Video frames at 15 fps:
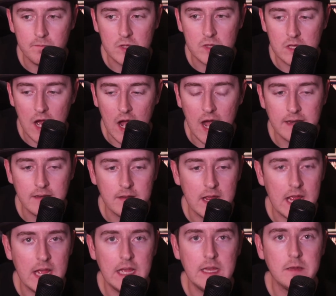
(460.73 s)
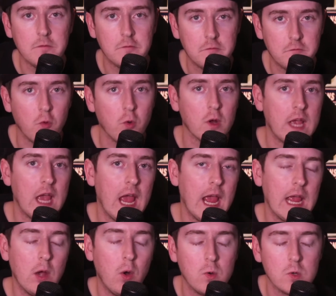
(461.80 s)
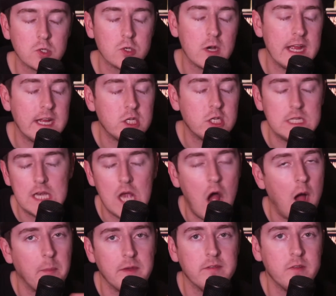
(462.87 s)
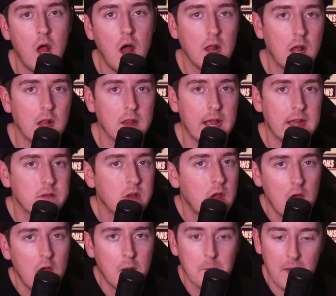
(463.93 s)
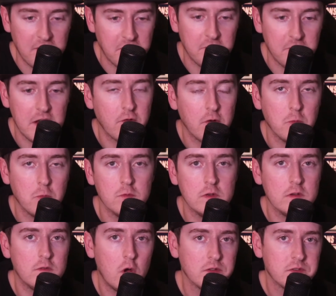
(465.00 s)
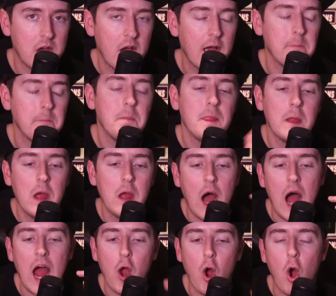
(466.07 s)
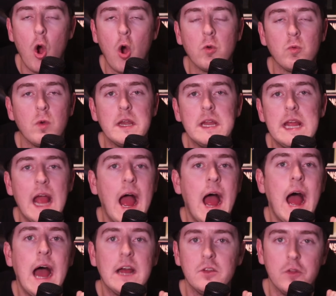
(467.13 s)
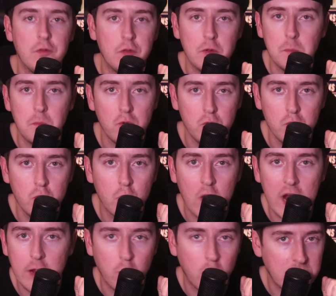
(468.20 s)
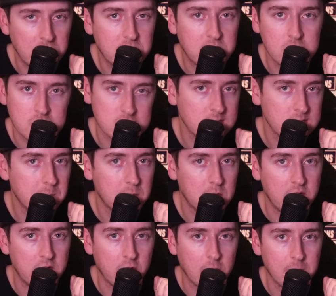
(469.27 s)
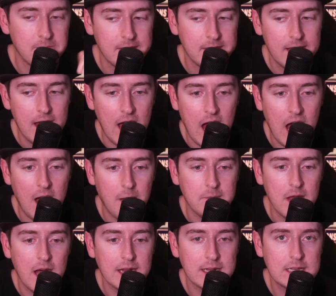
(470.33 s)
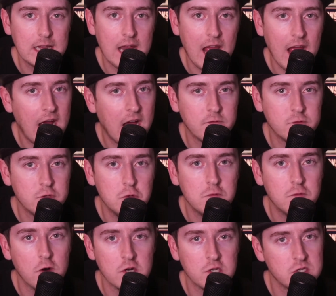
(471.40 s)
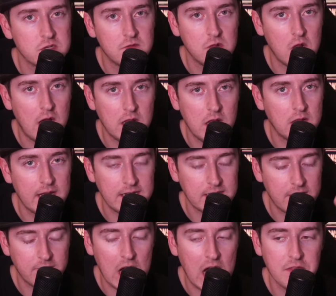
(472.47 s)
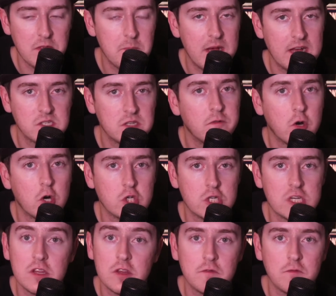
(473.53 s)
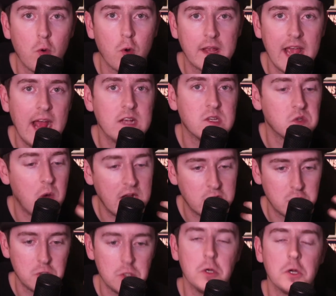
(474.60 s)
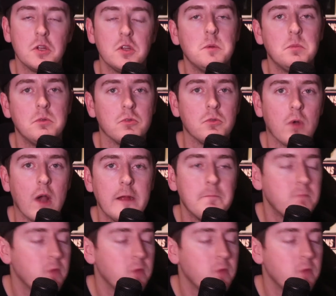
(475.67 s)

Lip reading: got a 4K Ultra HD copy of La La Land, my favorite movie of all time. I already had the Blu-ray with the slipcover. I'm not going to have two versions of La La Land. I've got the best version in the 4K. So I took the Blu-ray,